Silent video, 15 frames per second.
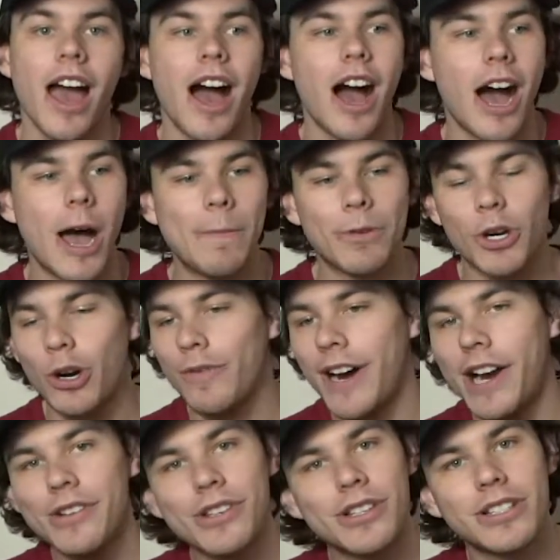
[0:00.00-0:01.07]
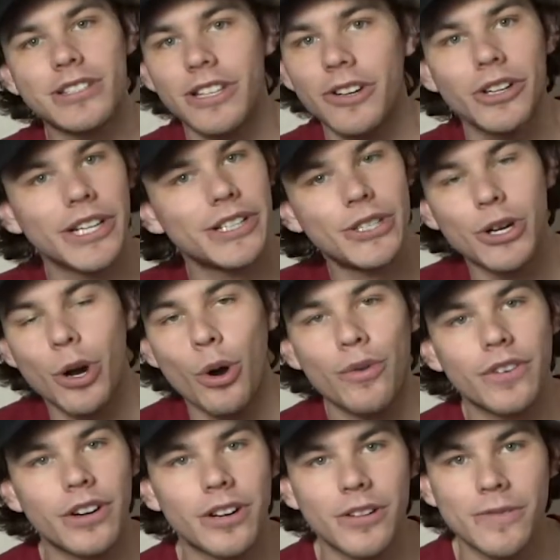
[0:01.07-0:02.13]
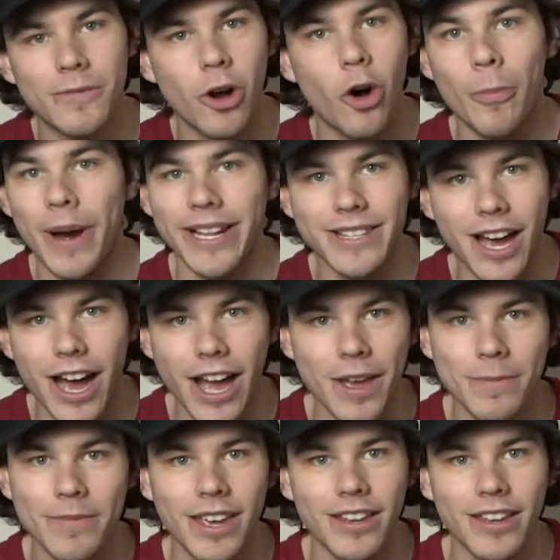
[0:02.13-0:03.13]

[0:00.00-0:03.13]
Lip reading: The coronavirus has literally took over all my time,